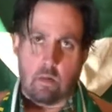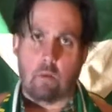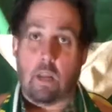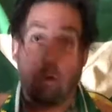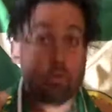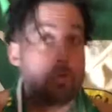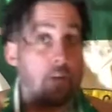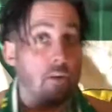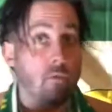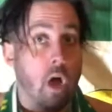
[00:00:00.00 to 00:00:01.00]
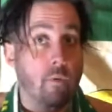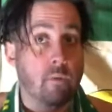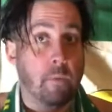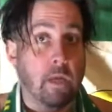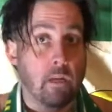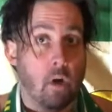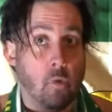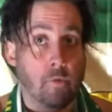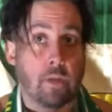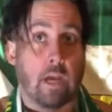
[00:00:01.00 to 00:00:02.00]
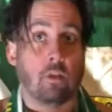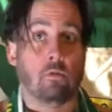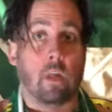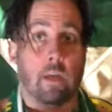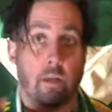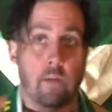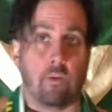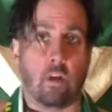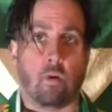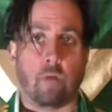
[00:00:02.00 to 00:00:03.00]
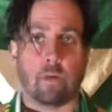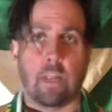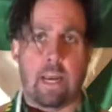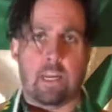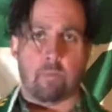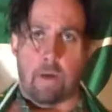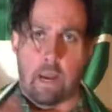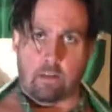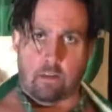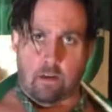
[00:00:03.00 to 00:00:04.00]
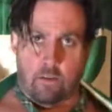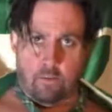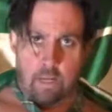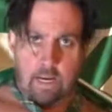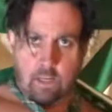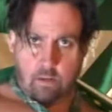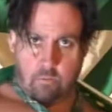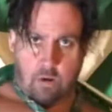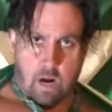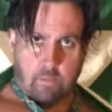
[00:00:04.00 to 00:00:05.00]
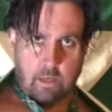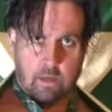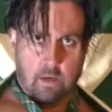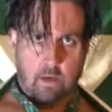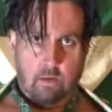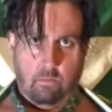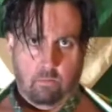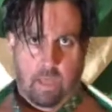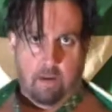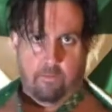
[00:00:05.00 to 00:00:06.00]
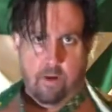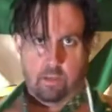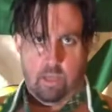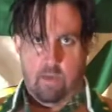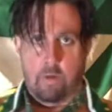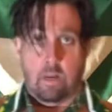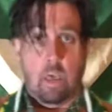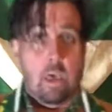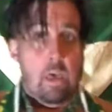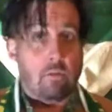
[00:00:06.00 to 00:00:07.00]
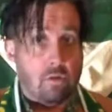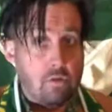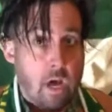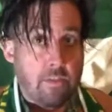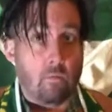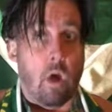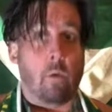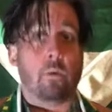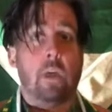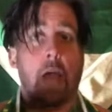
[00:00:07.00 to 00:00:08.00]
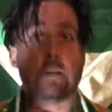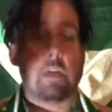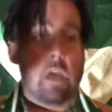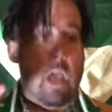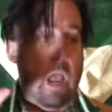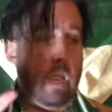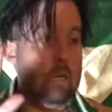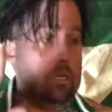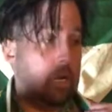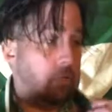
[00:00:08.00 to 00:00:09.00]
and there's nothing wrong with being a homosexual. Even though I'm a ladies' man, and all the ladies are probably getting frisky, but there's nothing wrong with that. And